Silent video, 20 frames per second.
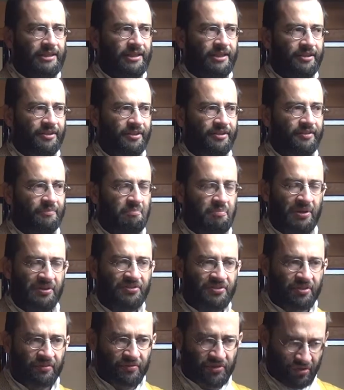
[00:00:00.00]
and then
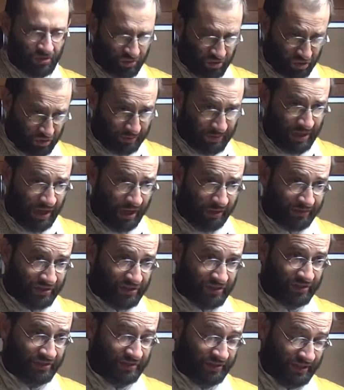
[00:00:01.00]
plenty of souls to be
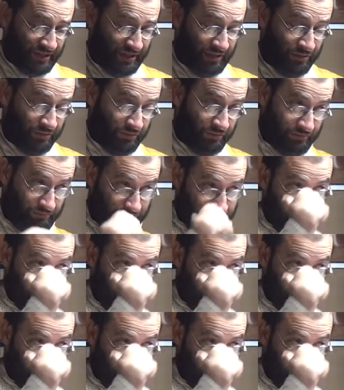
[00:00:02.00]
harvested in the